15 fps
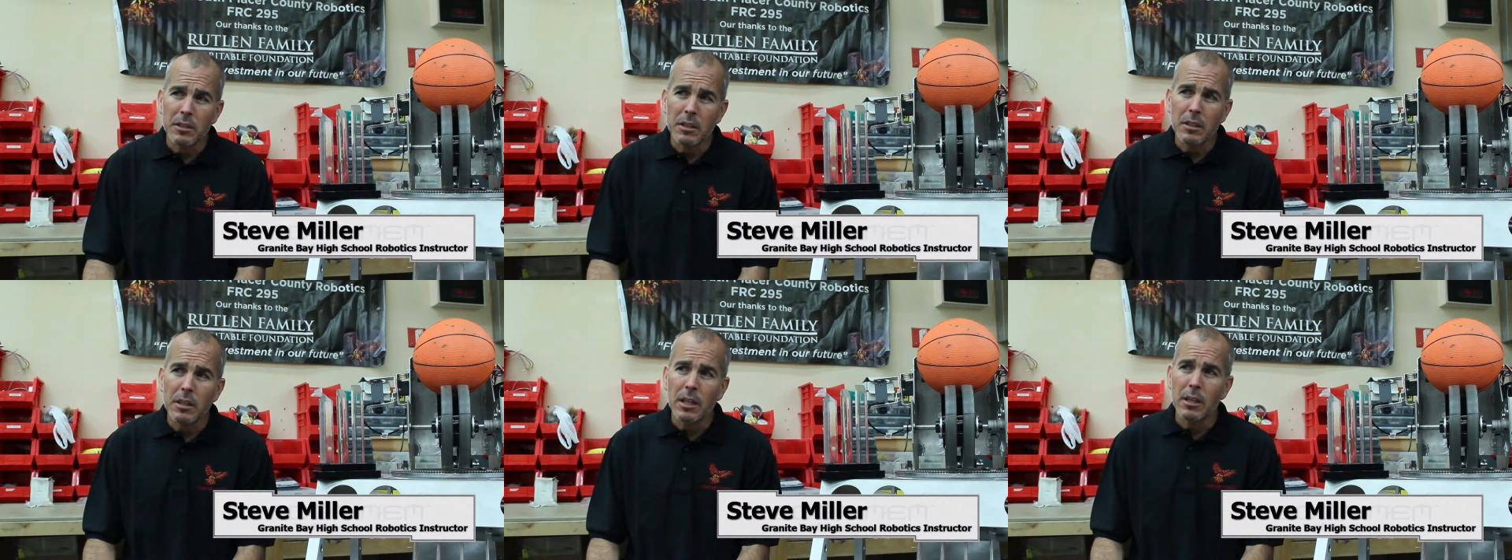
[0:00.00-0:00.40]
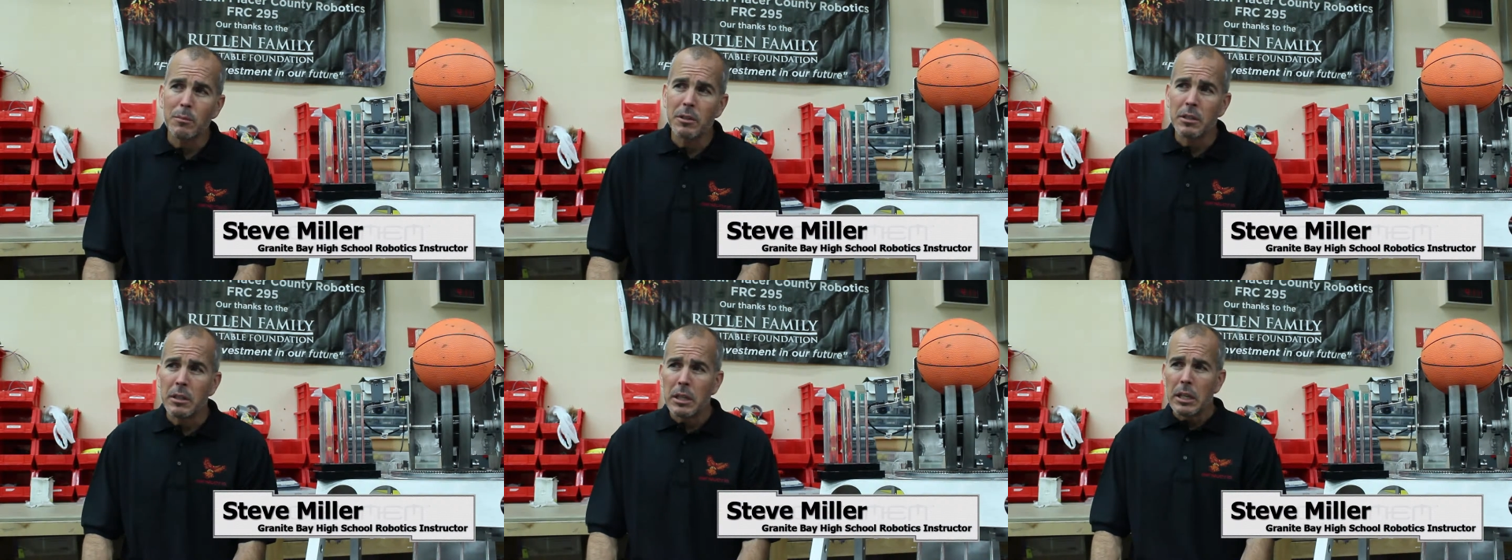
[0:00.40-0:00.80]
Dean
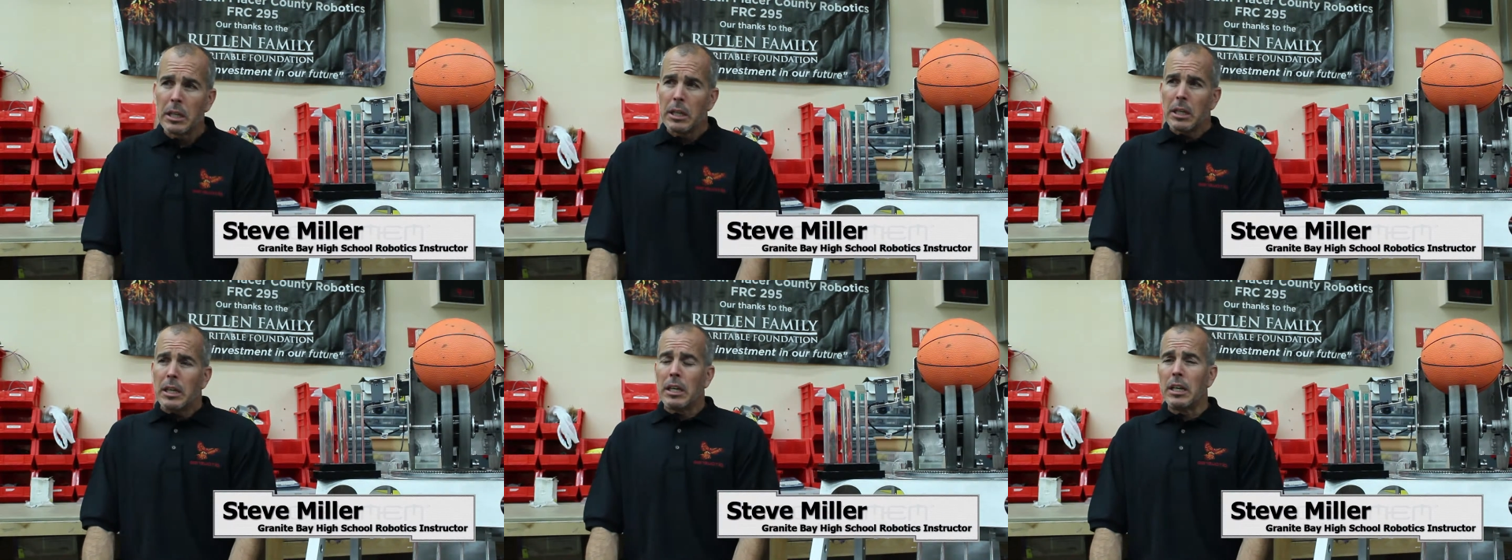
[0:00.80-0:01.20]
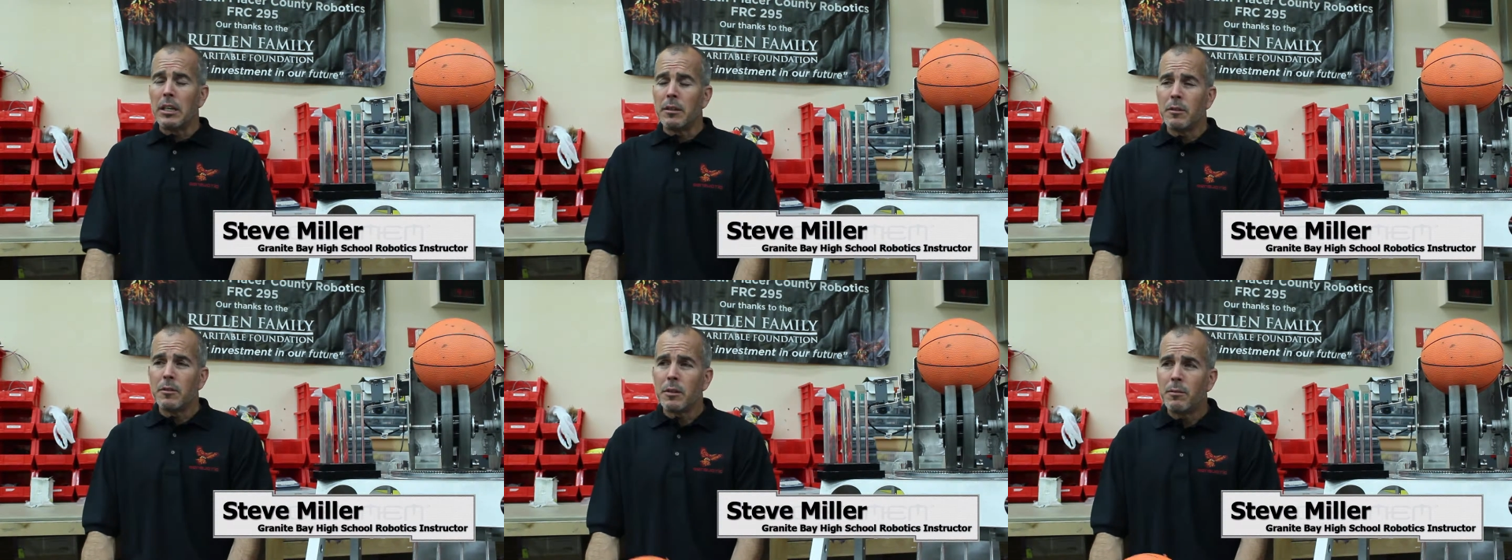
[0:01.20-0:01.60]
Kamen
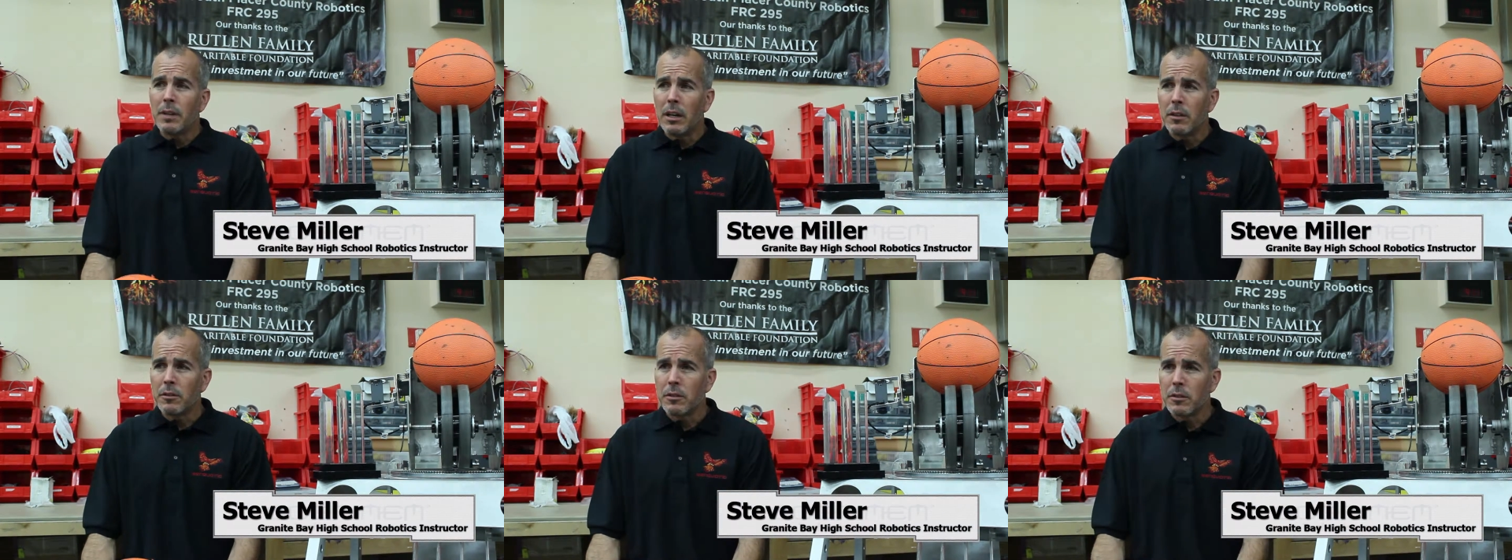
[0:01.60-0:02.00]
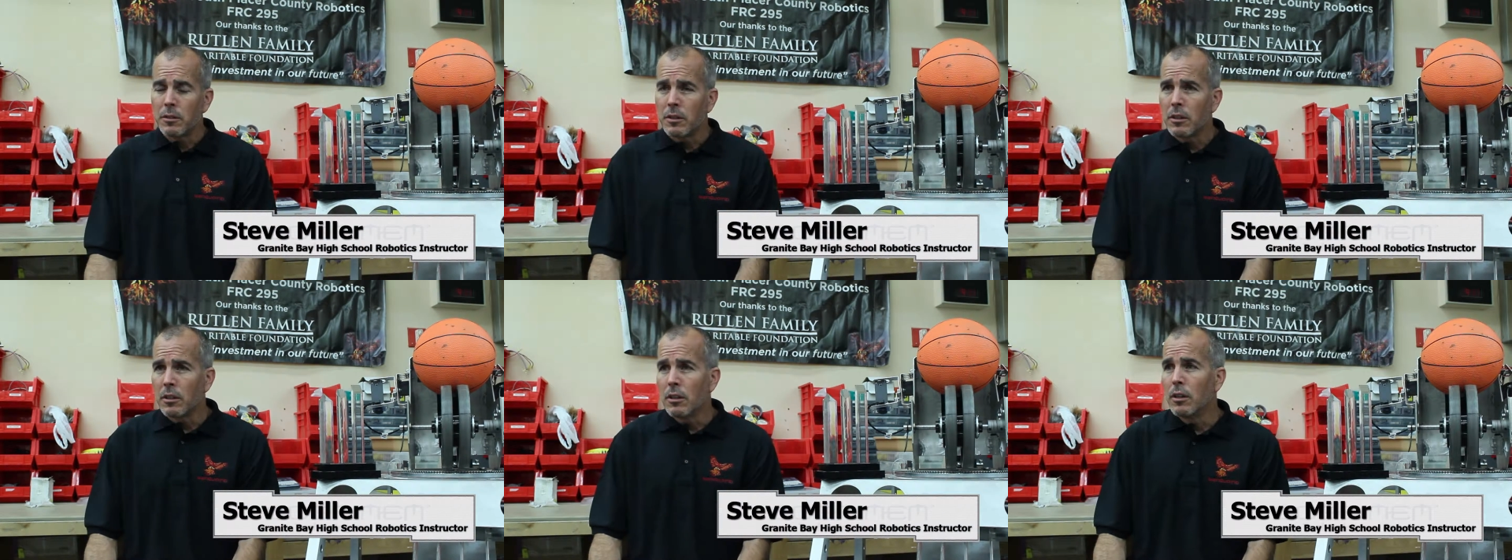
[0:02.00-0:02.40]
uh, is the founder,
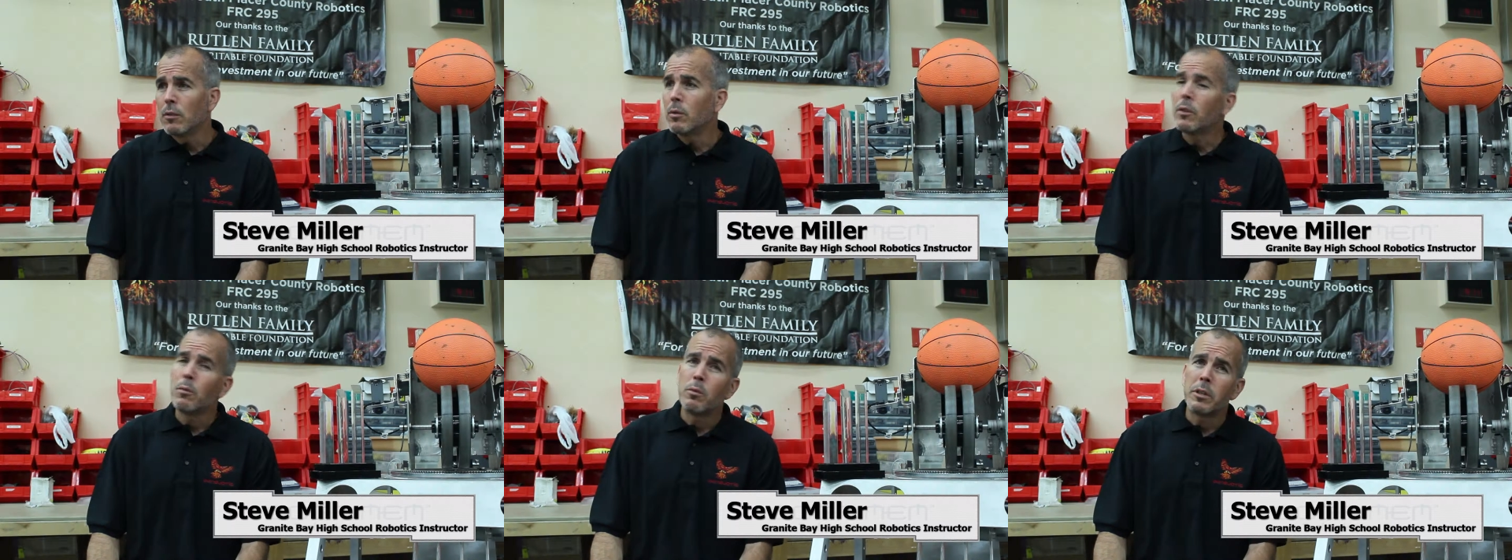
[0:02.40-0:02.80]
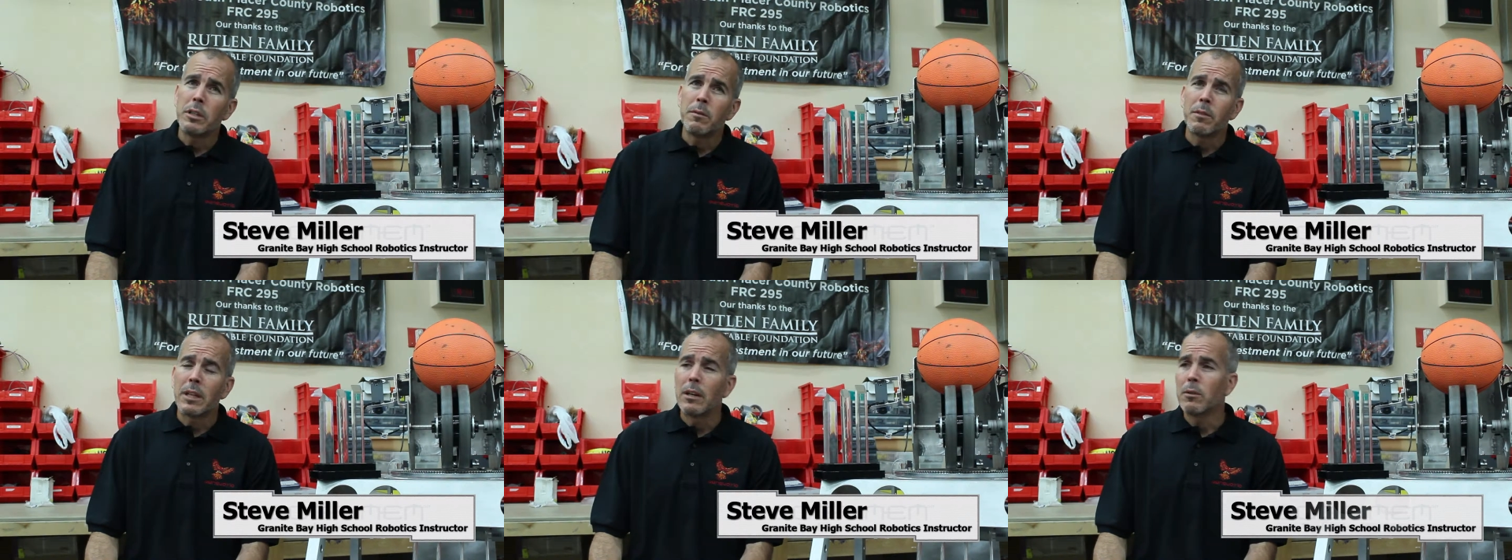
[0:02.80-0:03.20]
along with Woody
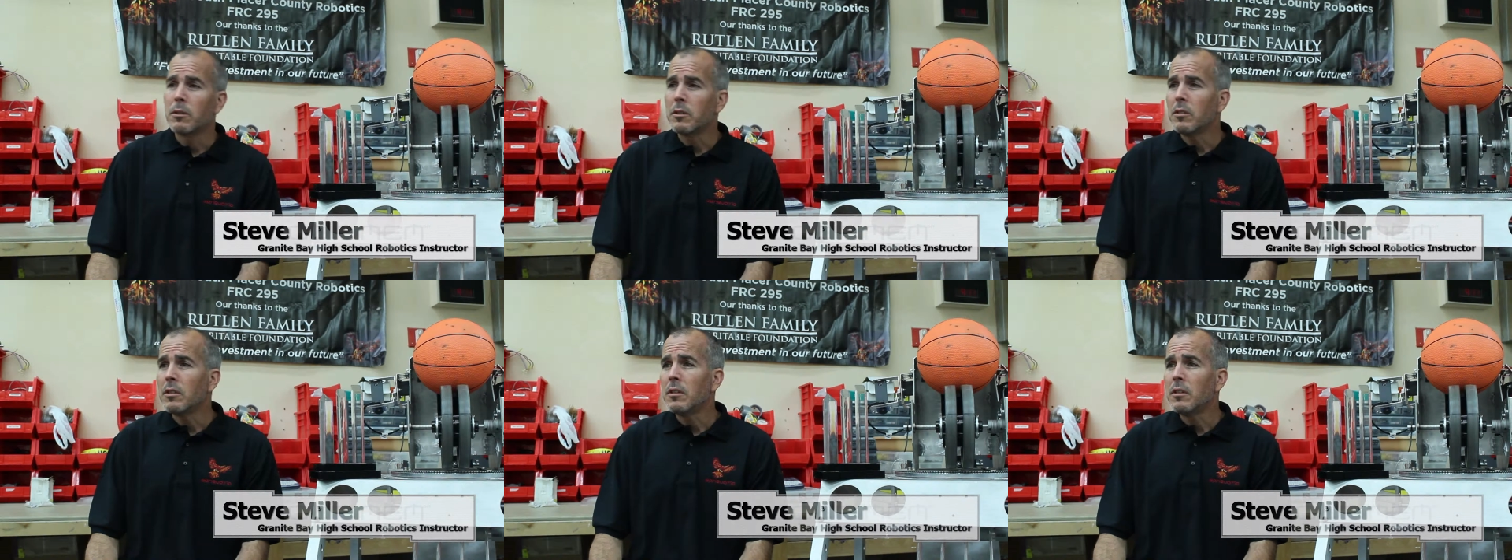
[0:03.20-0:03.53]
Flowers.